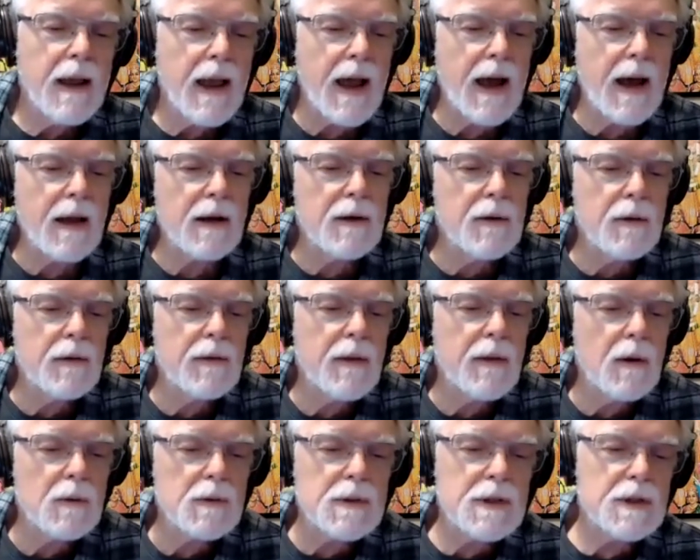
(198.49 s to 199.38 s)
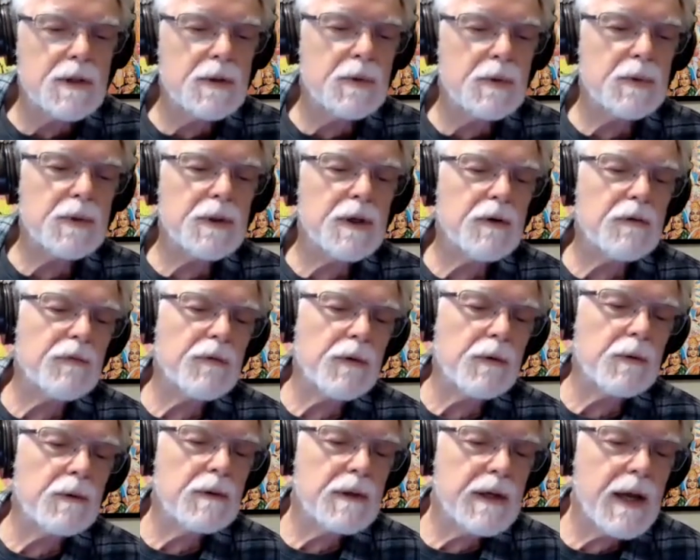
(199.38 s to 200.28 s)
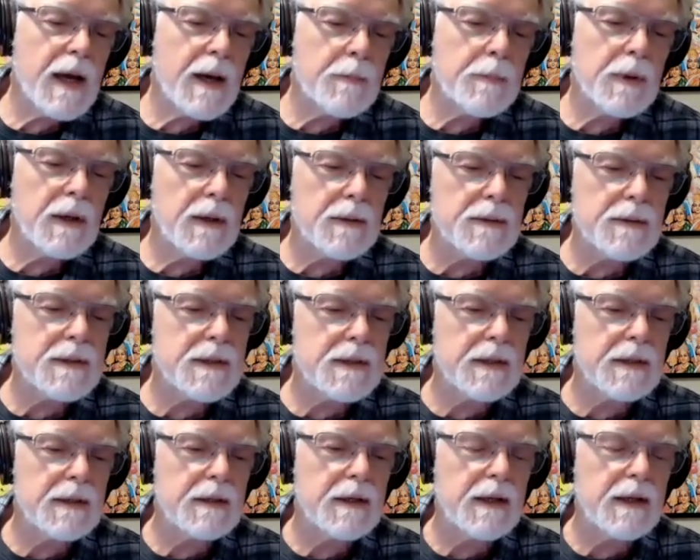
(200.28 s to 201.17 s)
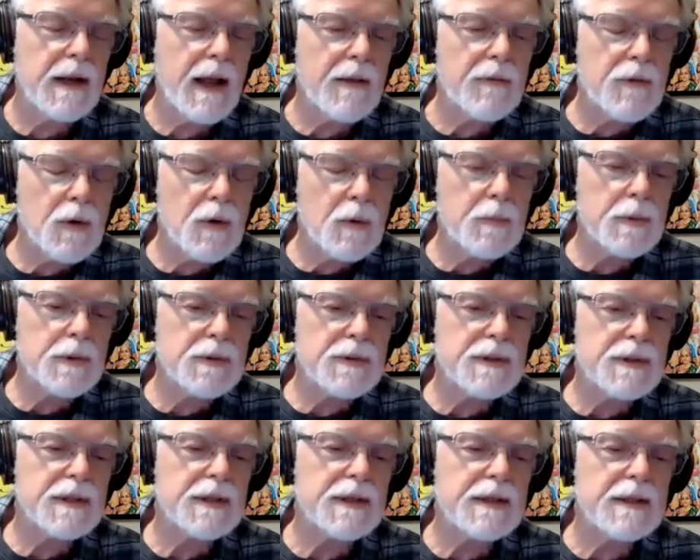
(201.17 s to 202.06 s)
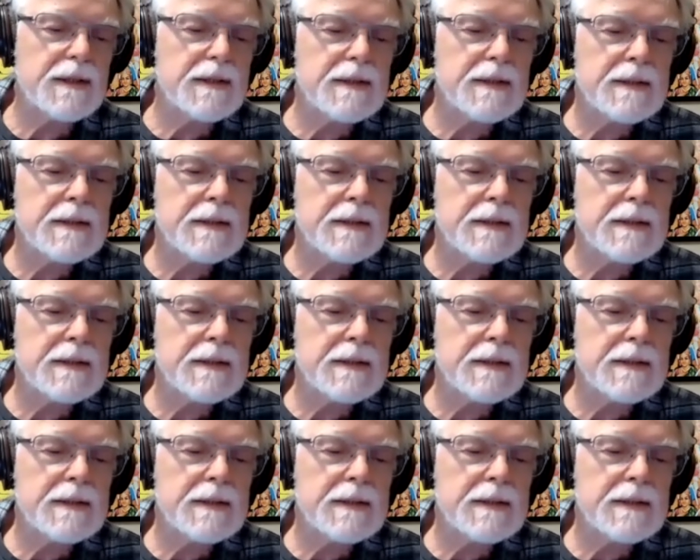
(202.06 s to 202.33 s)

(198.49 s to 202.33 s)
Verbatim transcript: How did those two differ, Capitalocene and Anthropocene?